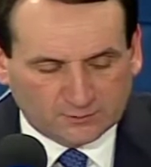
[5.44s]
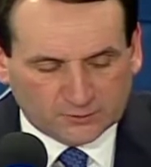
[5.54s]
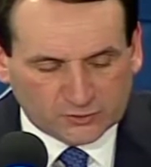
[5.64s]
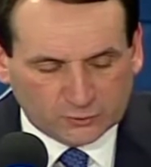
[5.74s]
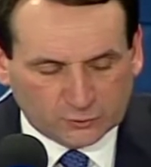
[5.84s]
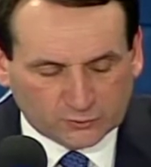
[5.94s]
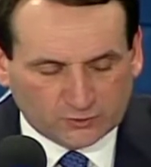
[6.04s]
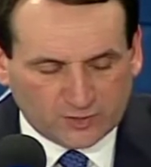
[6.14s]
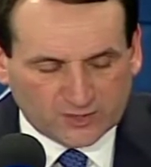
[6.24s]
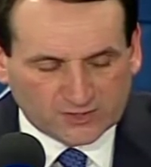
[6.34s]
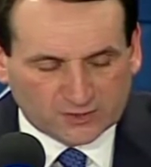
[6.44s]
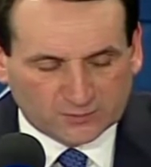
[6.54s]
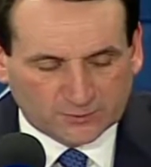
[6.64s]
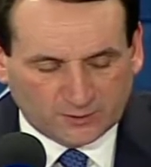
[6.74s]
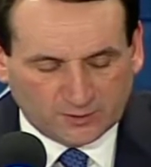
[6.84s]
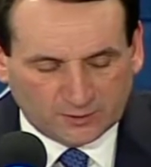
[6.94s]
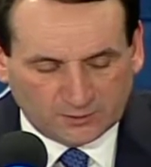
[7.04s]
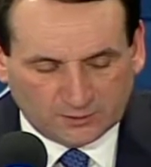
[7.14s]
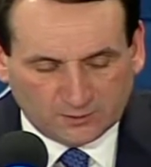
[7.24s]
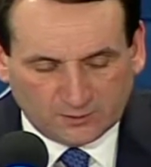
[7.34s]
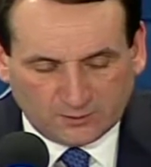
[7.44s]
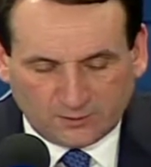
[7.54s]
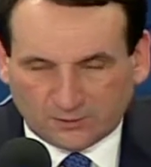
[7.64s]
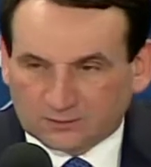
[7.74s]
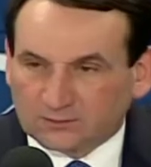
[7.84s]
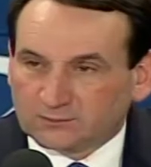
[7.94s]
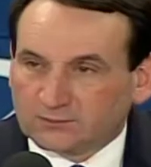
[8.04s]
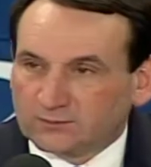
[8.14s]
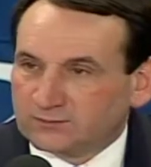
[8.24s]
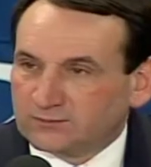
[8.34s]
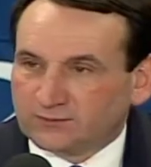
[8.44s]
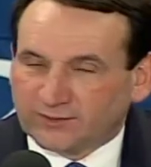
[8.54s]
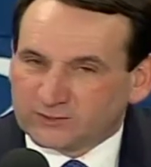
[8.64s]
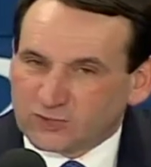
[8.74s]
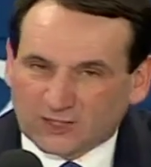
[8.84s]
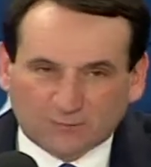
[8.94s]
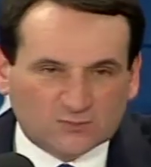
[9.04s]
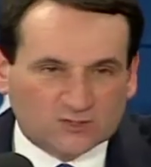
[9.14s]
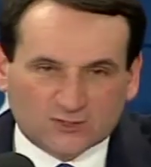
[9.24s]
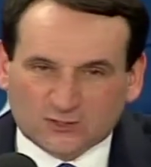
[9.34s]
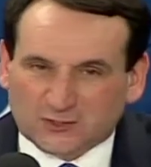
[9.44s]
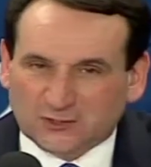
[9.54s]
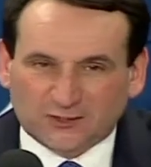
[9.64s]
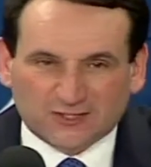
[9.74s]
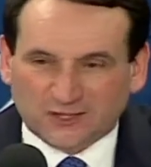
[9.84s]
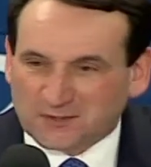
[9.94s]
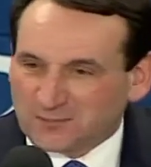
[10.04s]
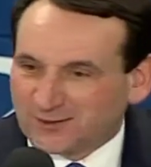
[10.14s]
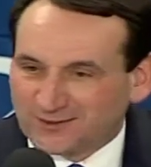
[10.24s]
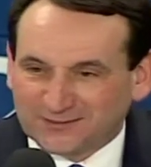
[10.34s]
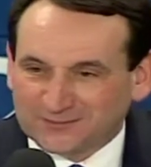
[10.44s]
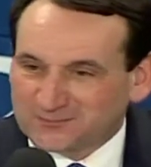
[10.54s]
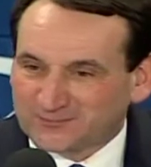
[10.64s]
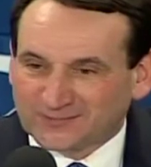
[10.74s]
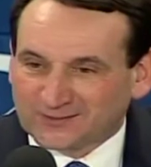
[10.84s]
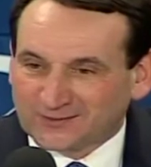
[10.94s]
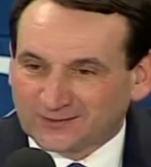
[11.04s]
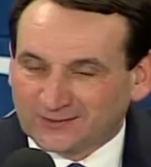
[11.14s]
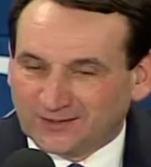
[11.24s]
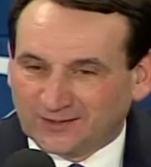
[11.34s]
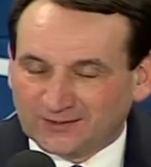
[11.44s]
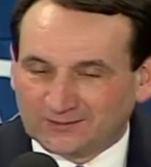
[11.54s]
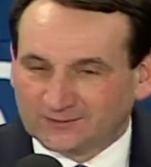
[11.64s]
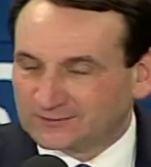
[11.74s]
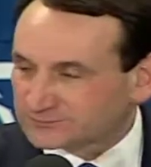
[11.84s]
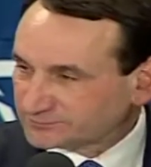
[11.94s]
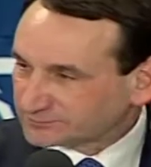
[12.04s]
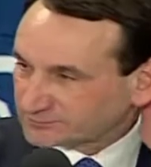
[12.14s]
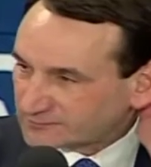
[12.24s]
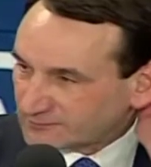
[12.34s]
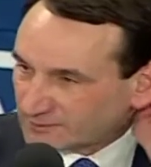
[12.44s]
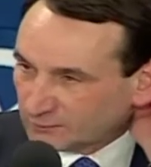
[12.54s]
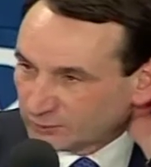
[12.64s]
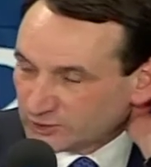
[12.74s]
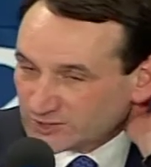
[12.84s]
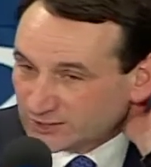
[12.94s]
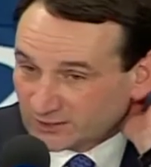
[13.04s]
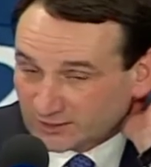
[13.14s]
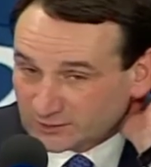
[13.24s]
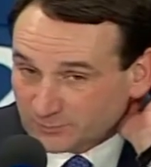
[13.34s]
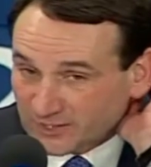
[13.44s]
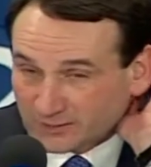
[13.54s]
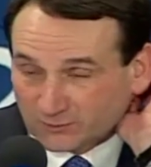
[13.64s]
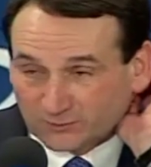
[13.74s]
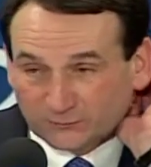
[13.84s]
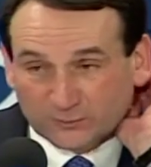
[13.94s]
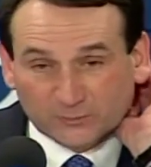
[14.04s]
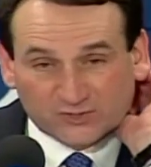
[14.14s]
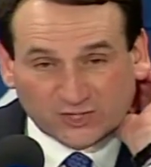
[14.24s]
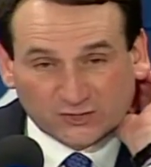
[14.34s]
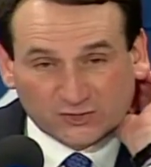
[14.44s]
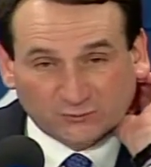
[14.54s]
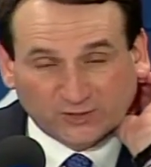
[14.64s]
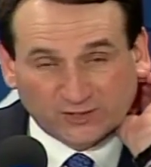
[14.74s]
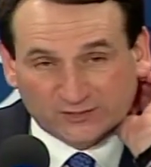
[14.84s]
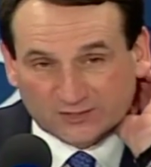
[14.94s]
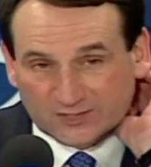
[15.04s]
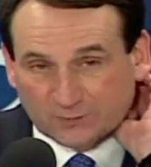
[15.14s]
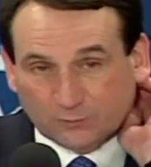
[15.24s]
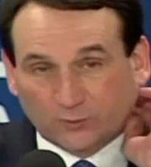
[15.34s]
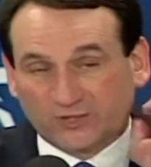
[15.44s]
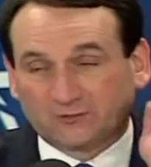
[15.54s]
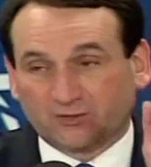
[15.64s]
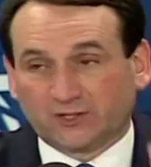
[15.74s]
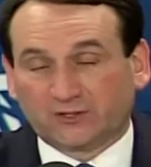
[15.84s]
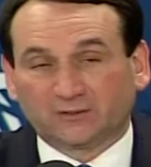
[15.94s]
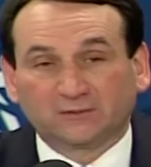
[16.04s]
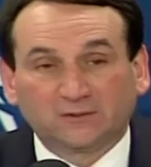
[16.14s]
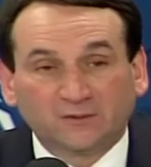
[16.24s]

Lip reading: to the Sweet 16. Their coach, Coach K, talking about the win. James is as good as anybody. And we just, you have to battle every possession. We got that 10-point lead, and